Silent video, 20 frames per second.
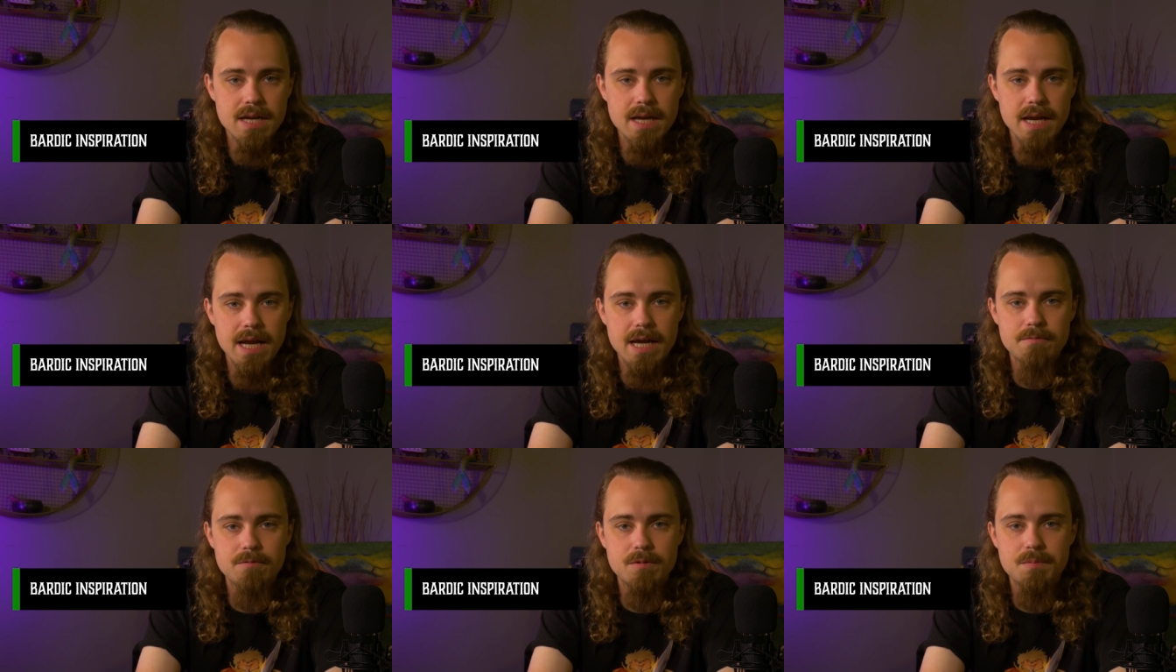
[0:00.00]

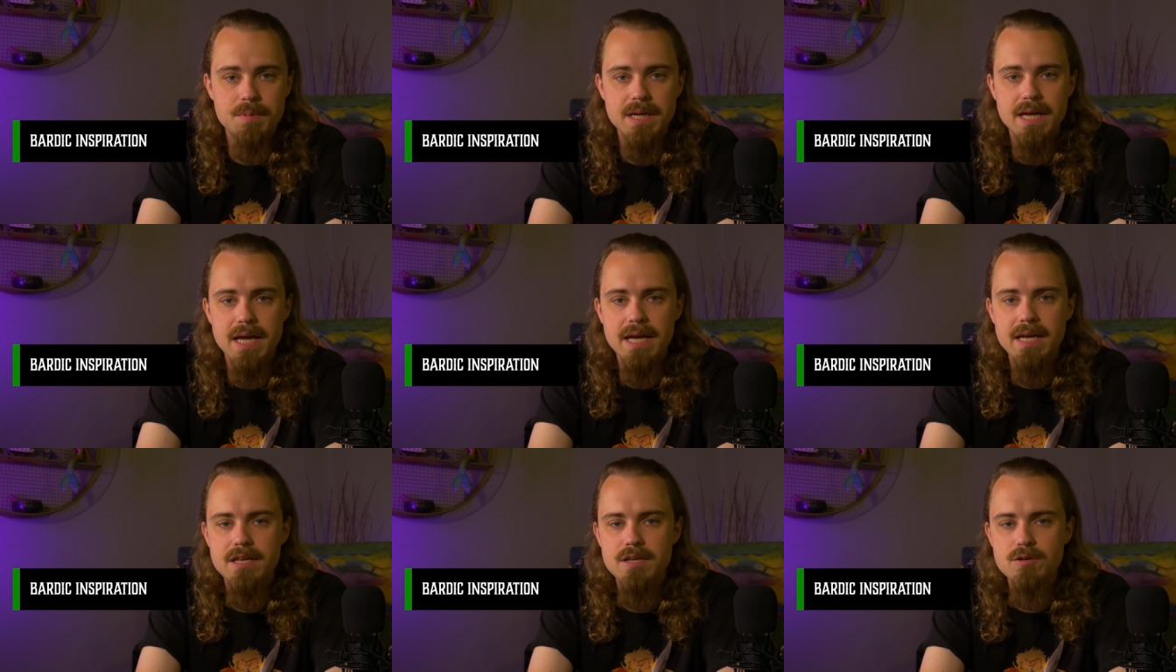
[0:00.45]
and will
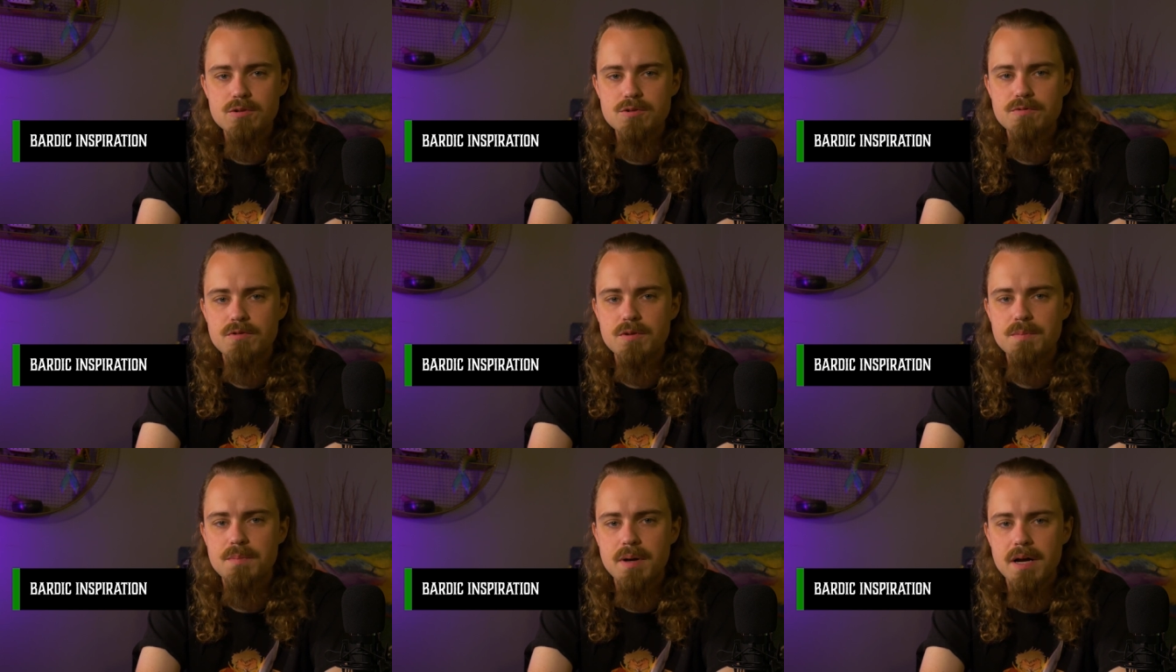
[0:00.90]
be a
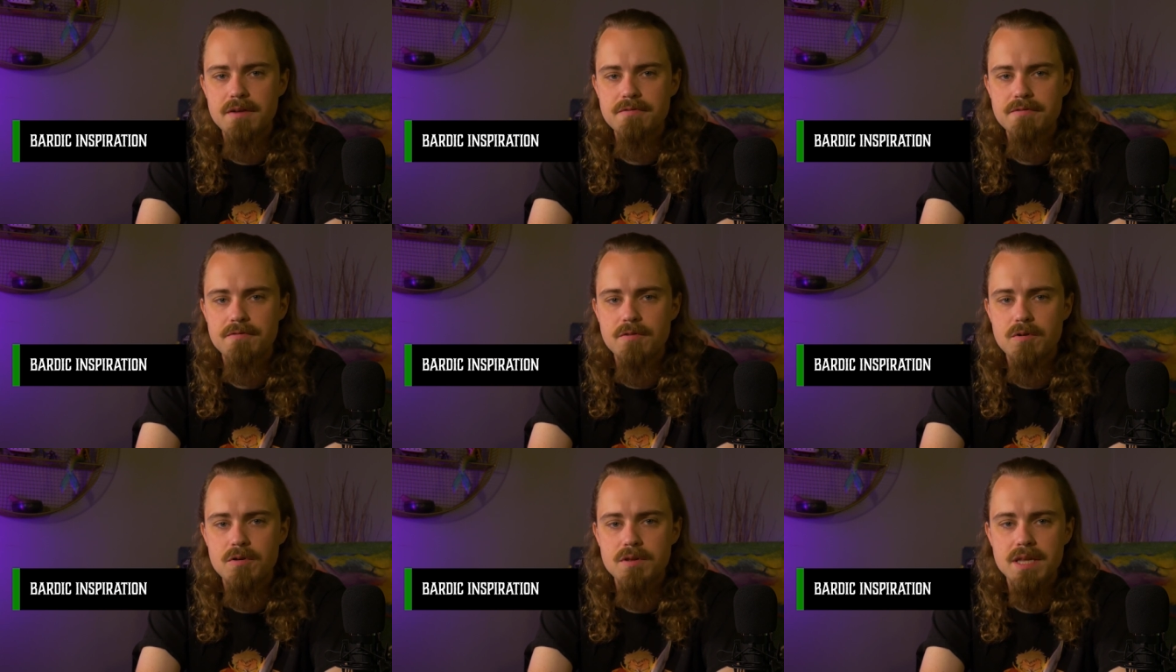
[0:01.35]
useful buff
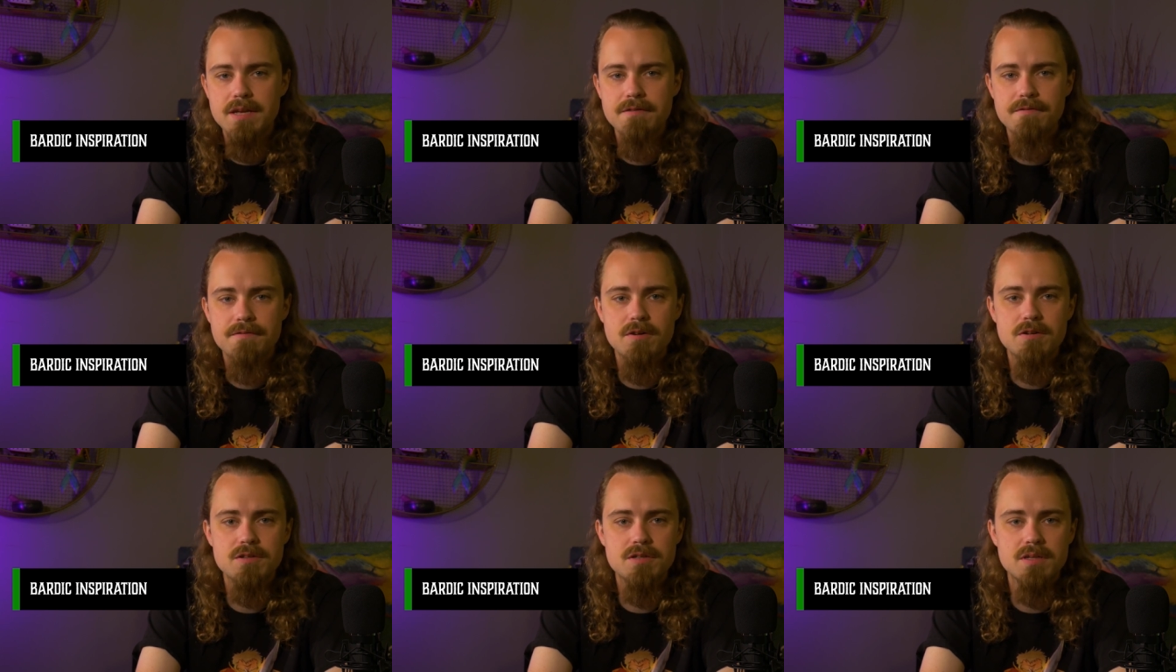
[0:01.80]
for the
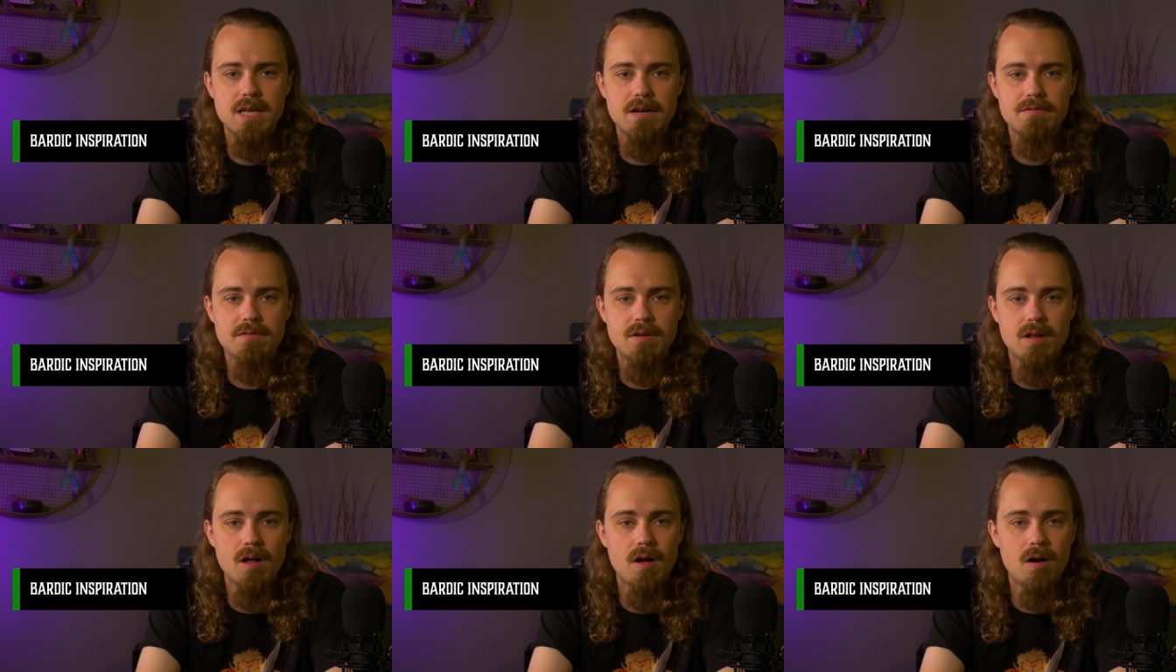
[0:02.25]
first
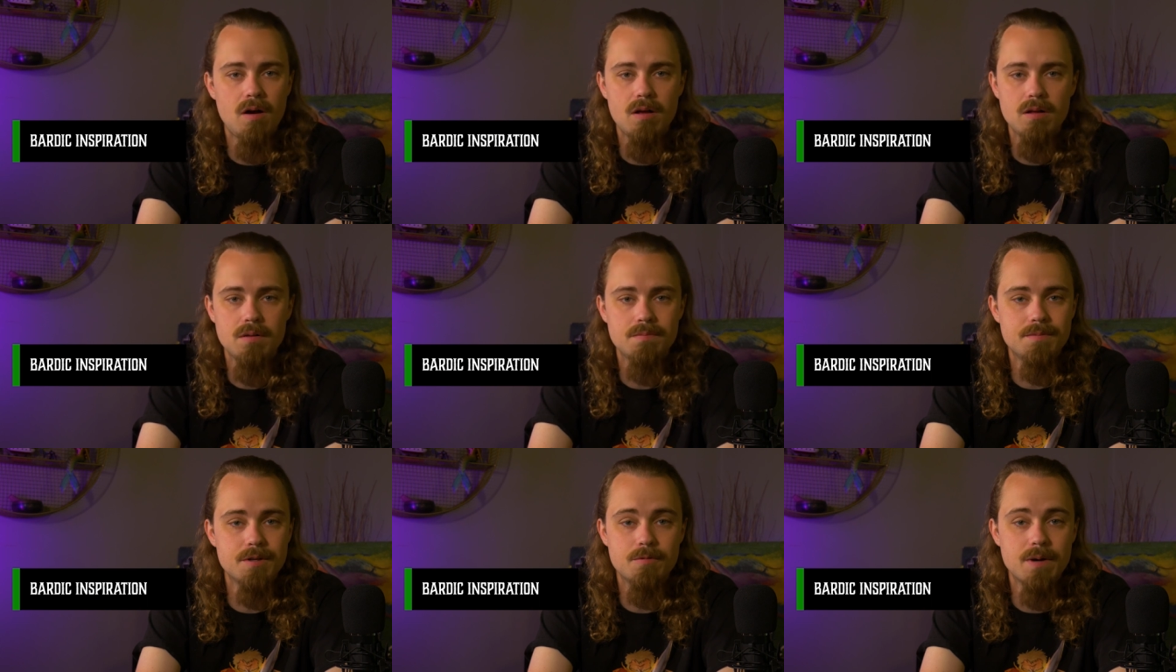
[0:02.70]
level
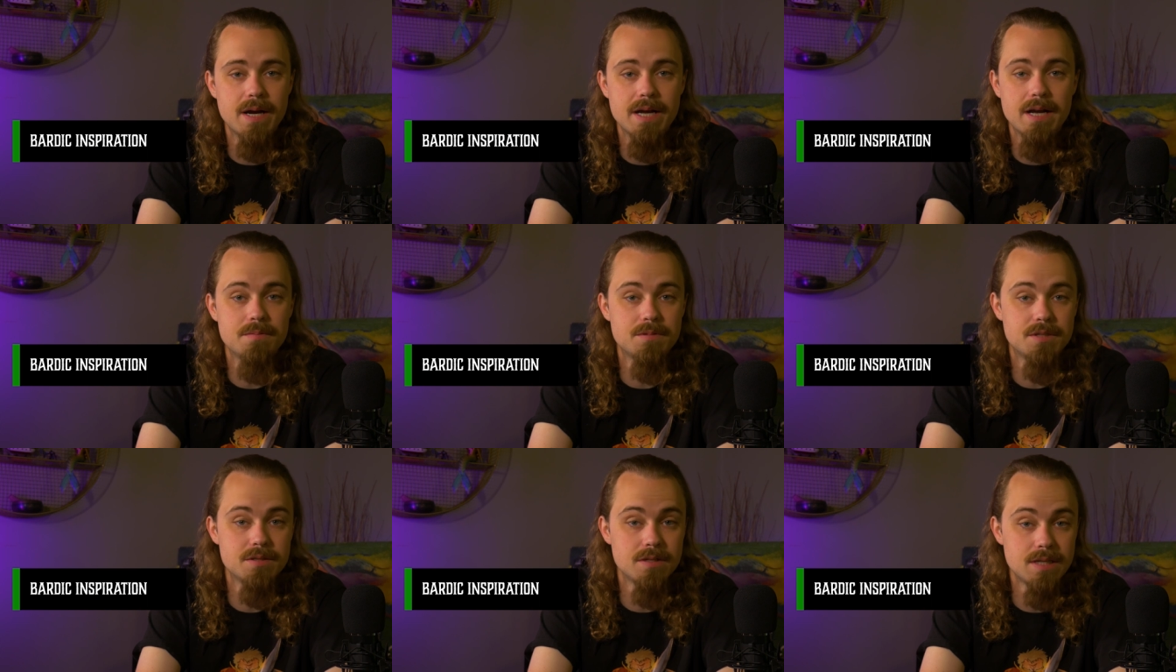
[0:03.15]
all the way
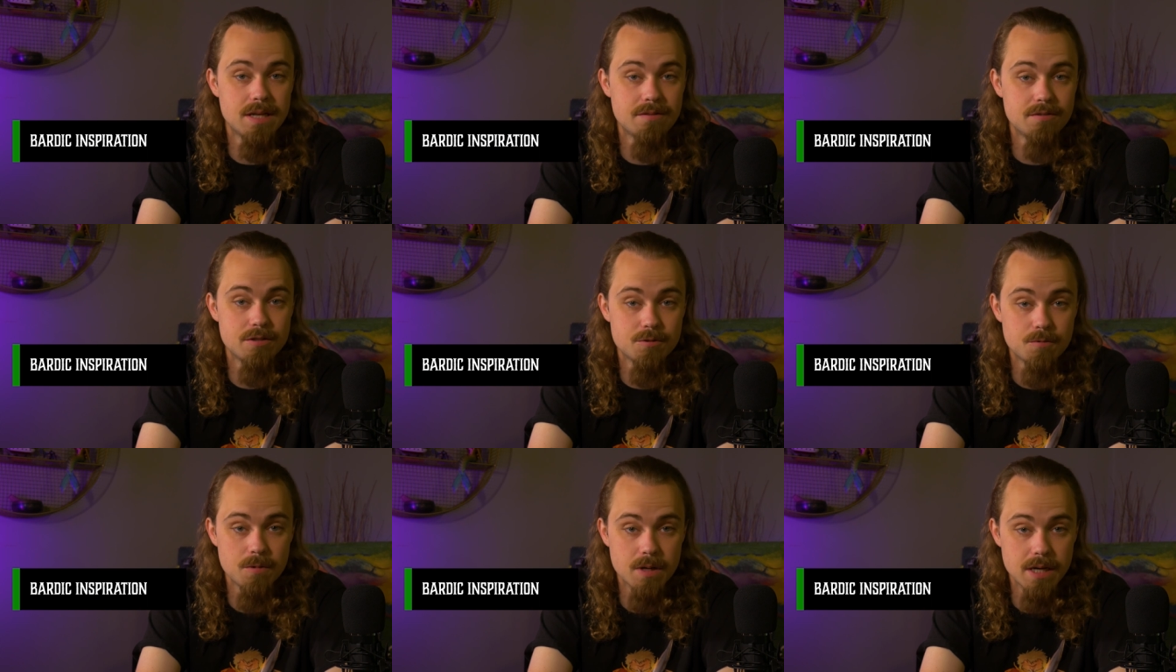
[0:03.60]
up till
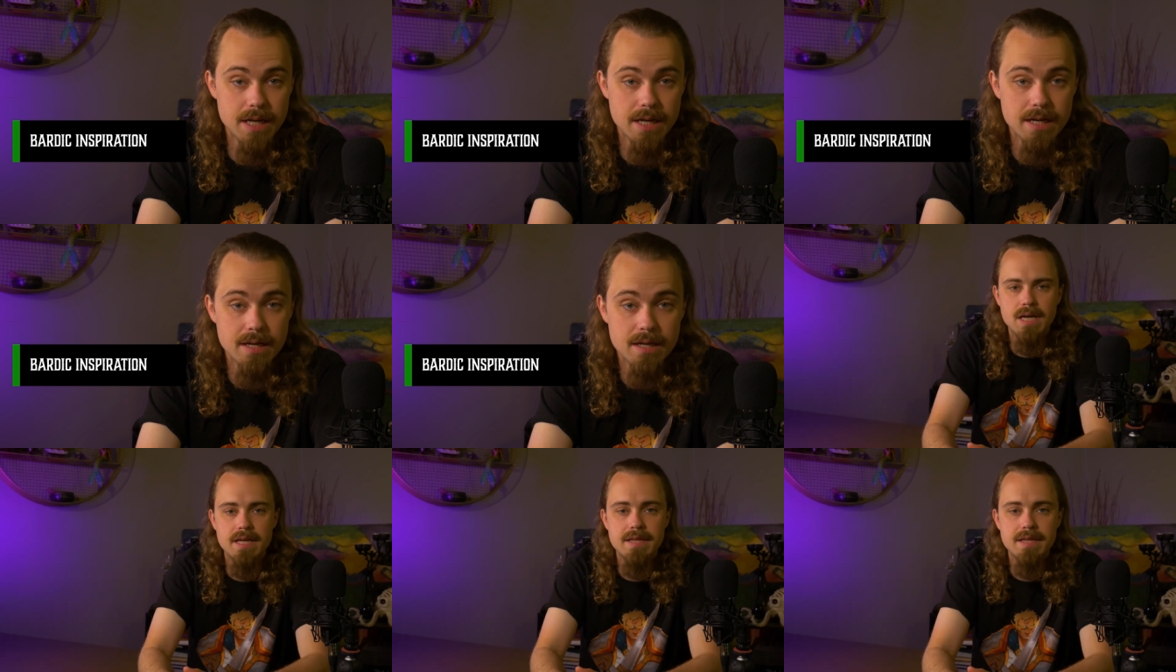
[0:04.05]
level 20.